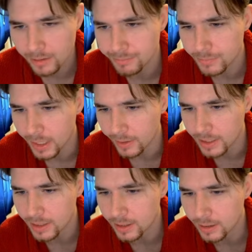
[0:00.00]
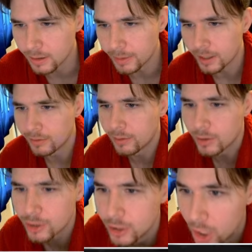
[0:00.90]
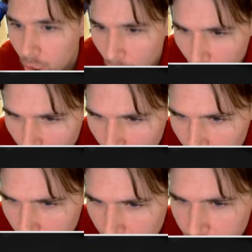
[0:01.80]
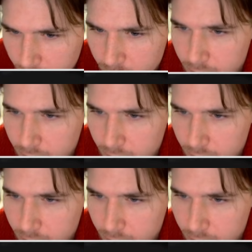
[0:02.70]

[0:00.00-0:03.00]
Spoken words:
Yeah, this is a little bit unfortunate.